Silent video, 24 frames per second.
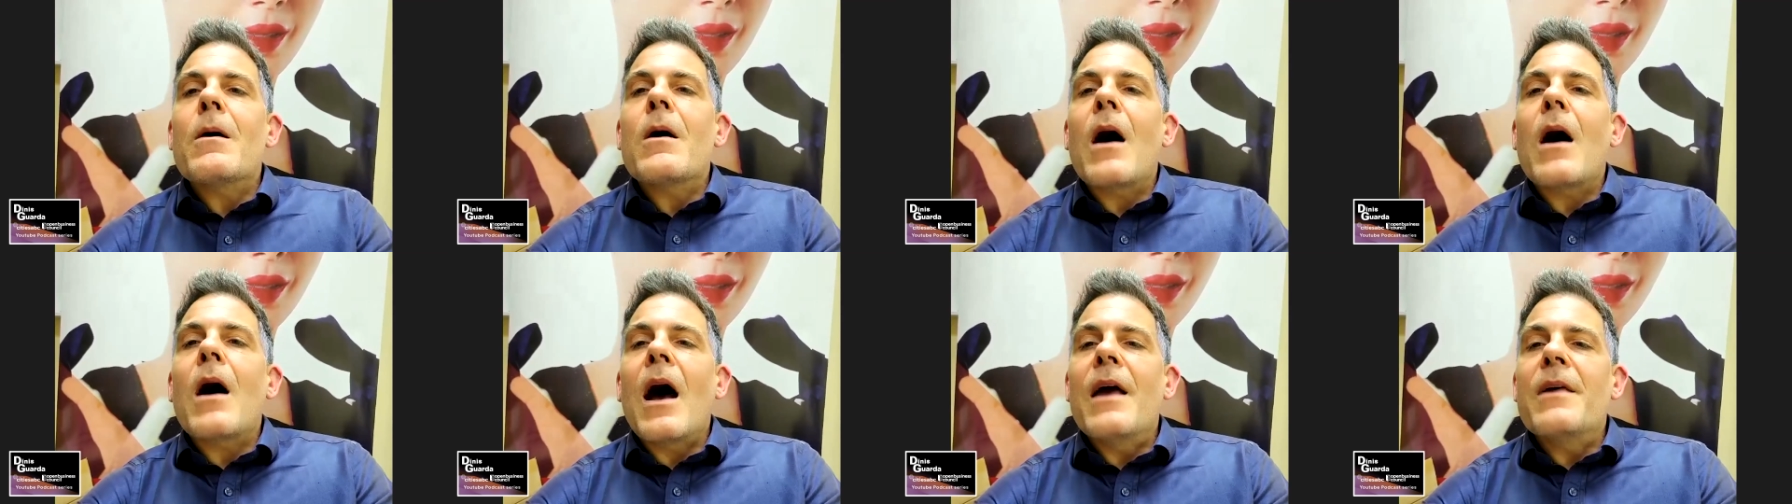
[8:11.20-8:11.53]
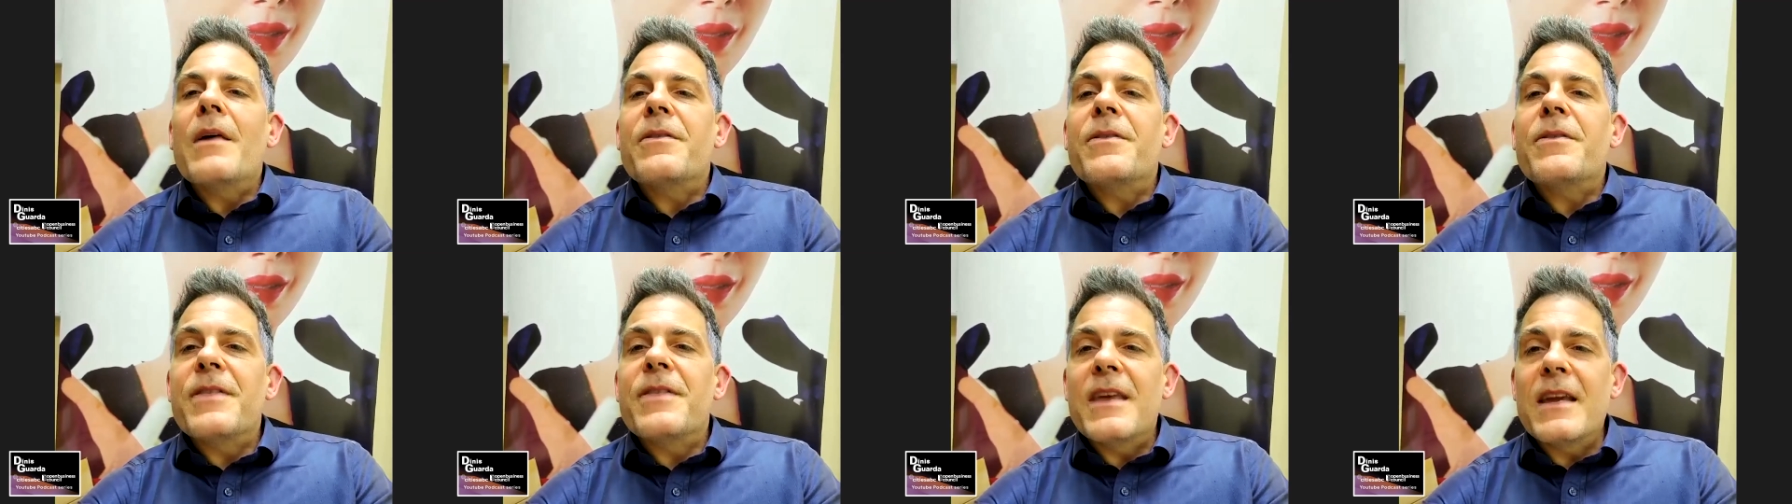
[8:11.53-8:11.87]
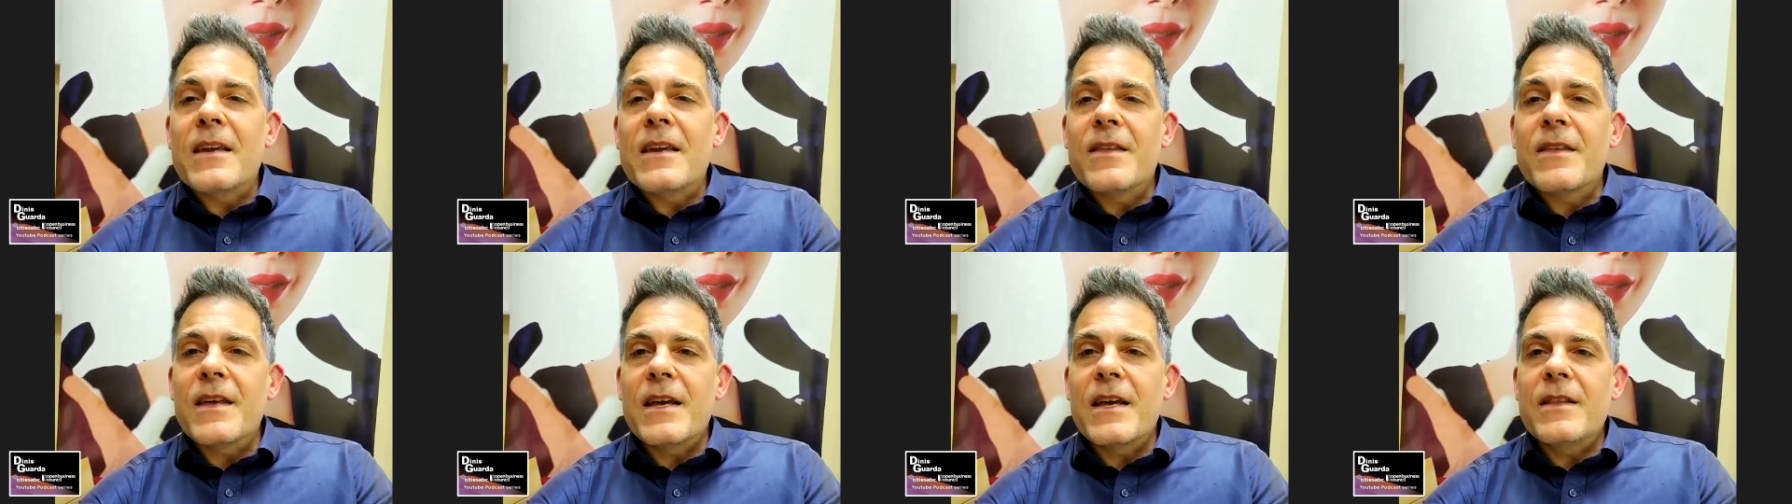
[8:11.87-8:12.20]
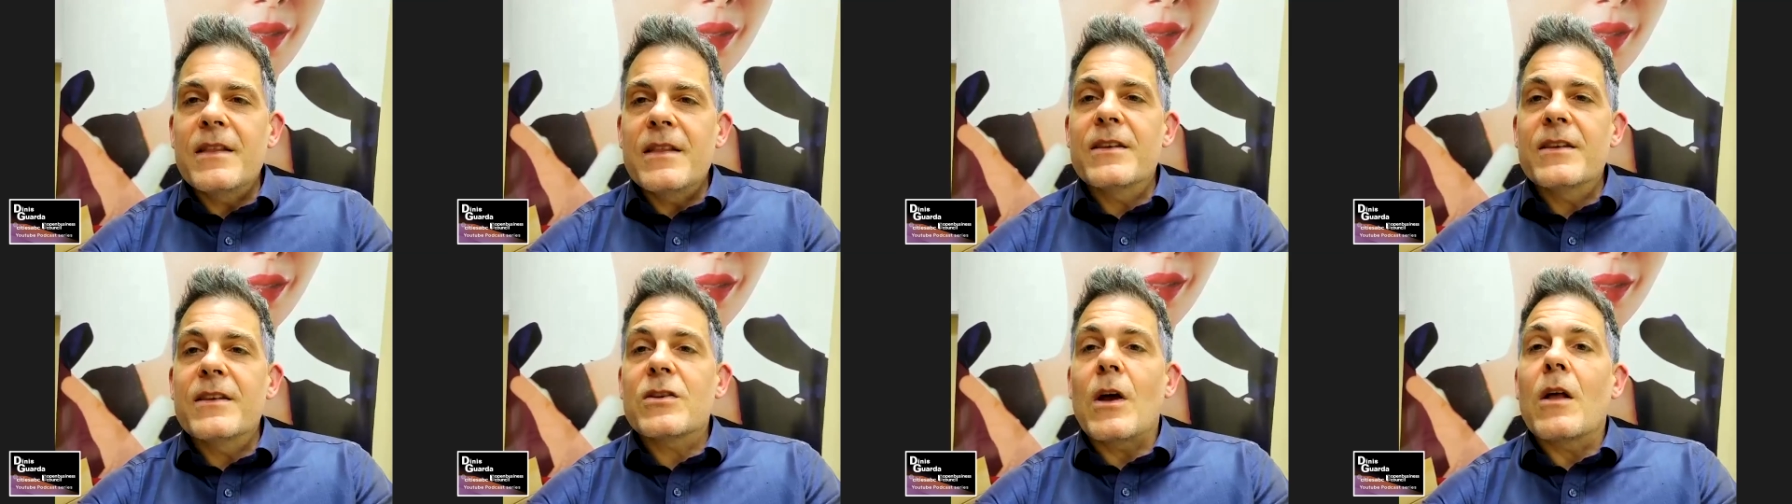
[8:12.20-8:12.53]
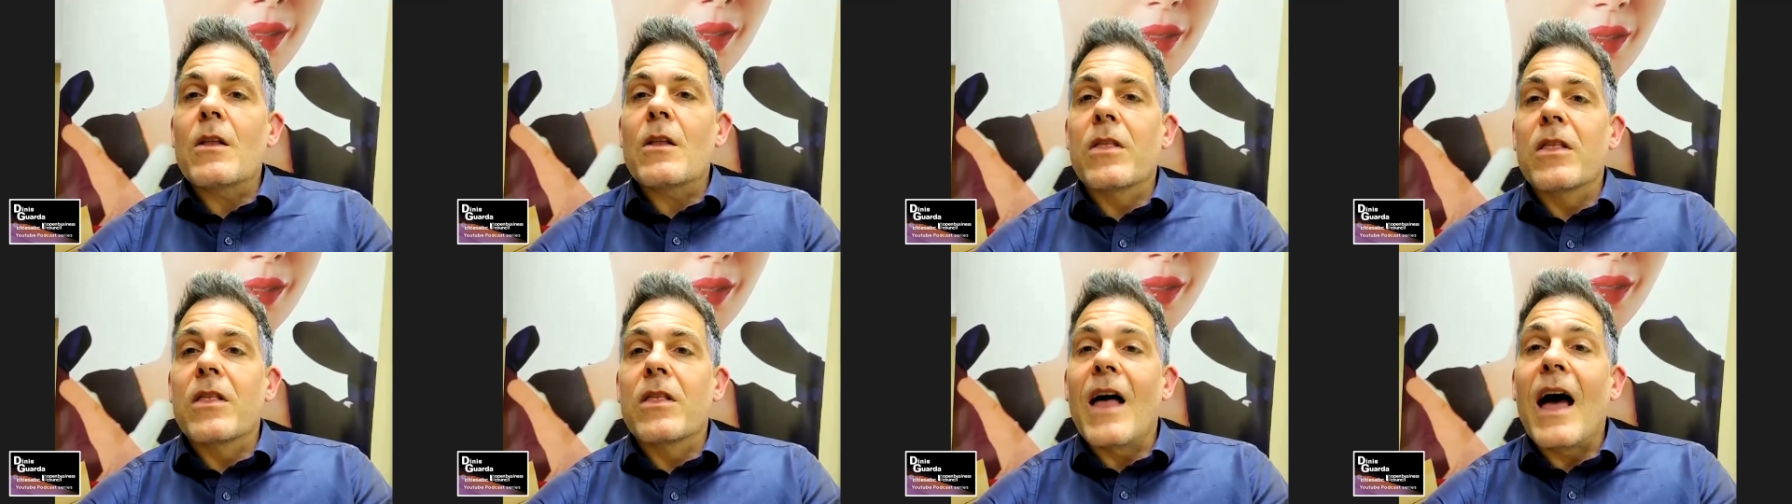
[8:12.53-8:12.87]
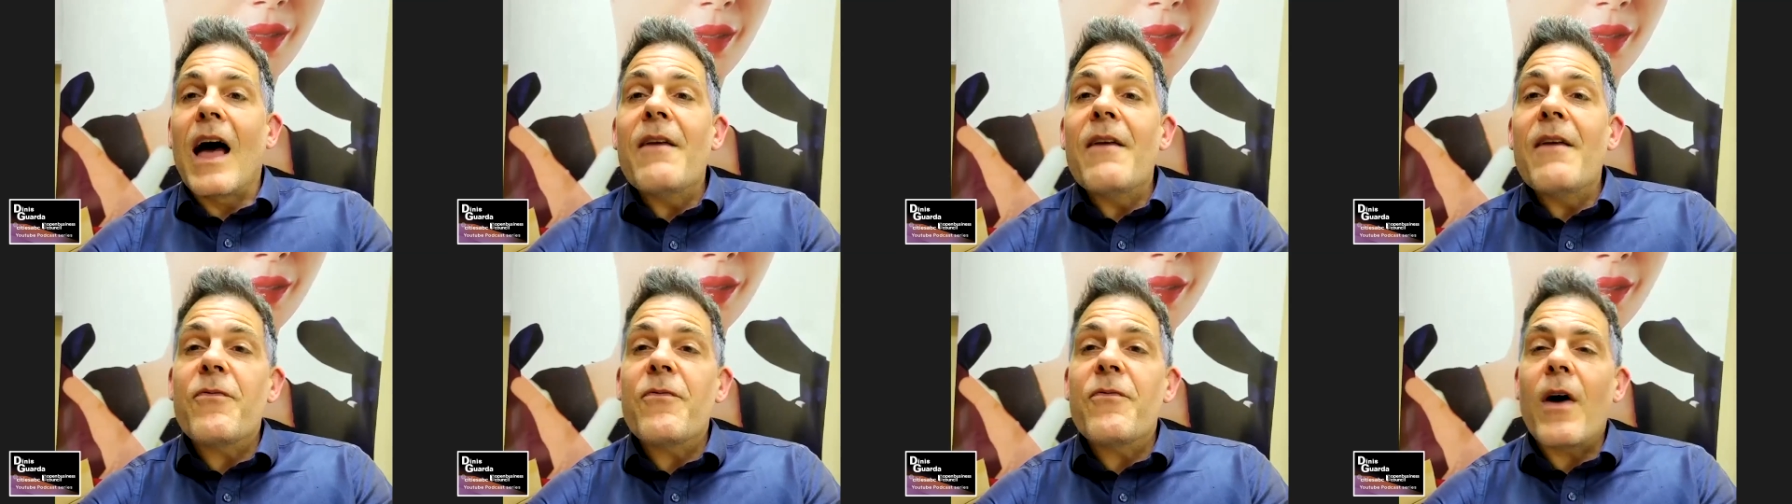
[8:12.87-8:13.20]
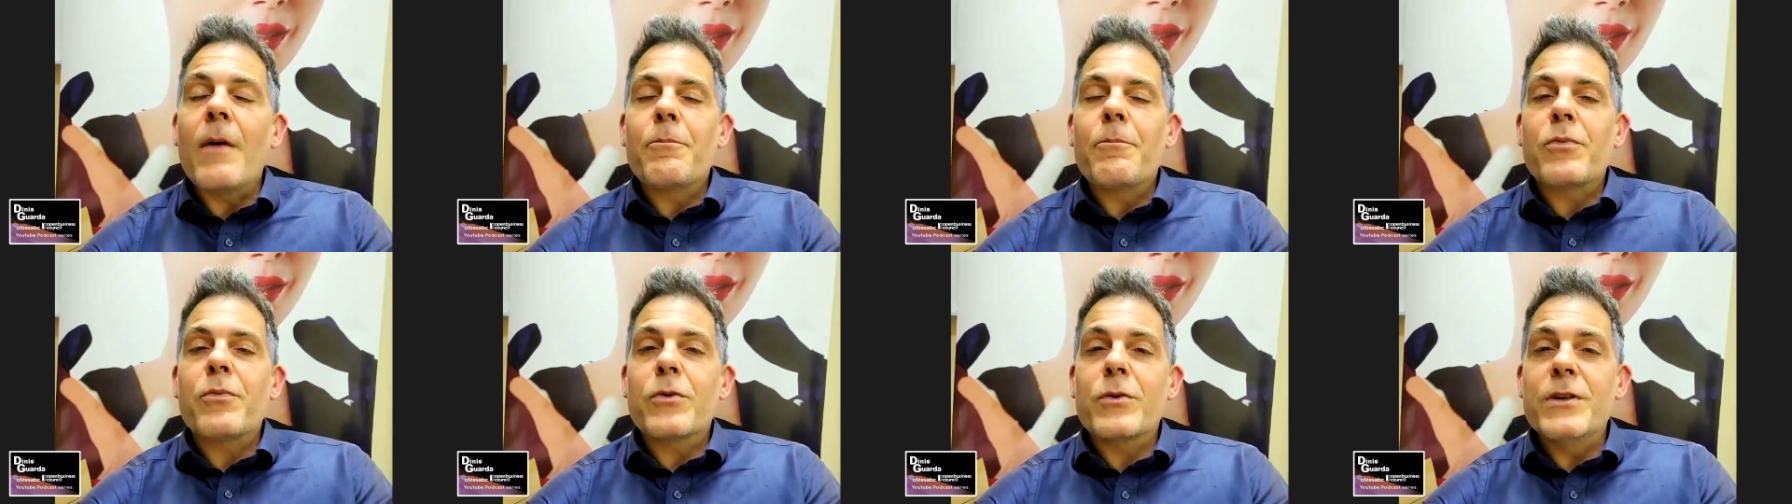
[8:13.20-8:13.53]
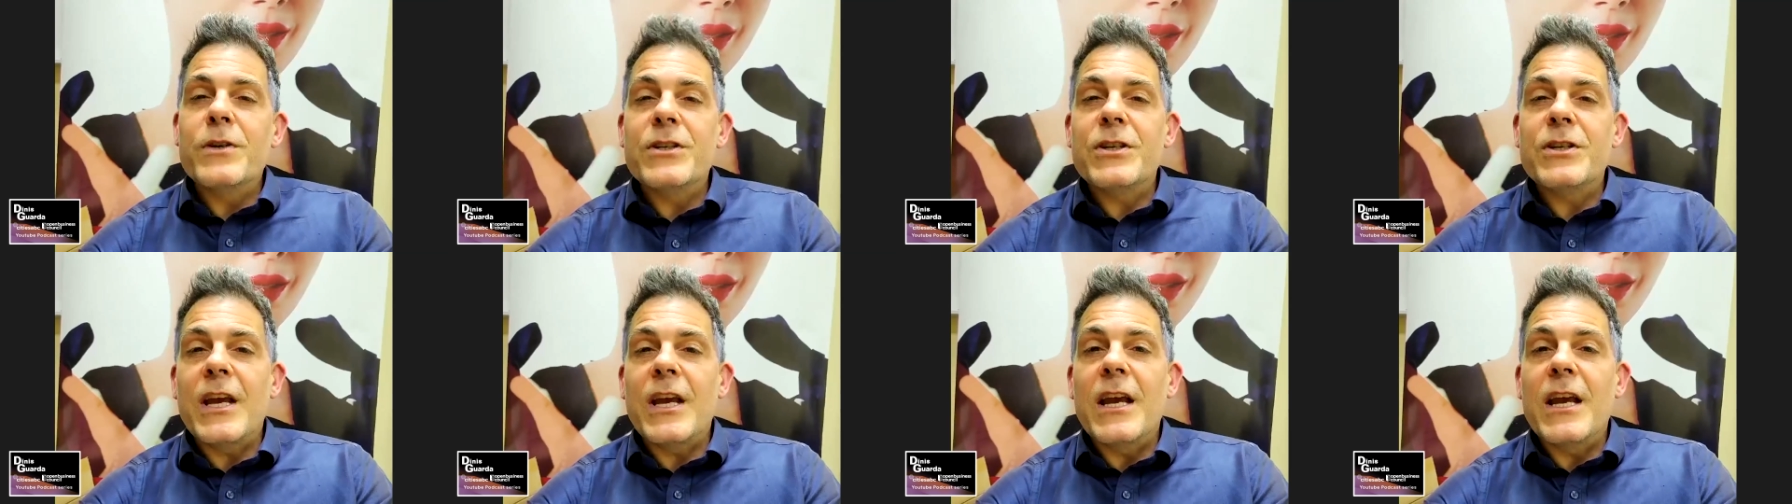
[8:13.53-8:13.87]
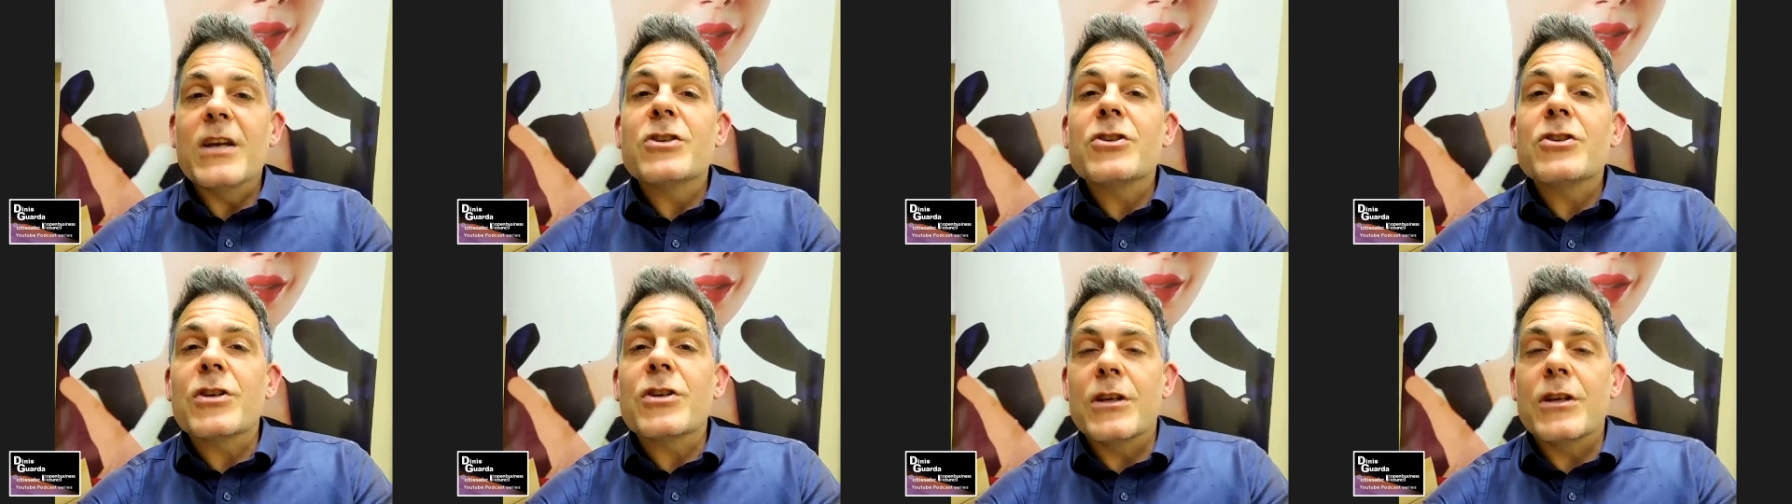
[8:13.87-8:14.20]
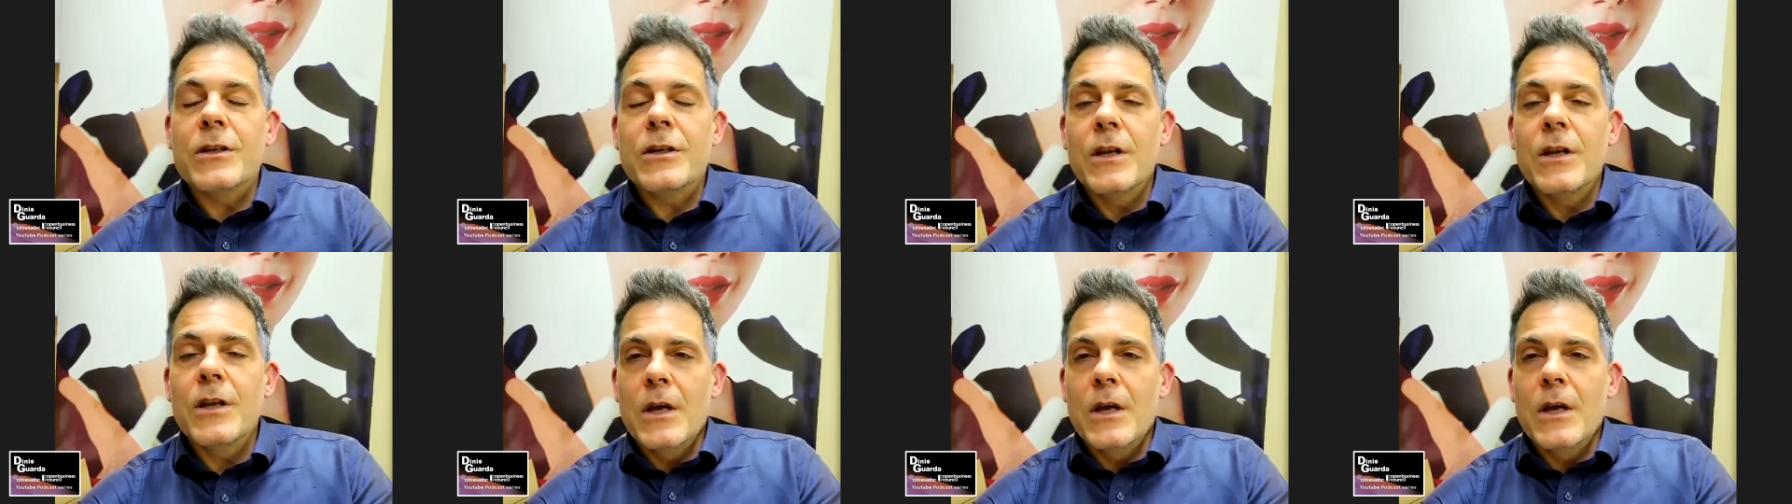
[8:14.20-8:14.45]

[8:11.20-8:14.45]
I think that this life appreciation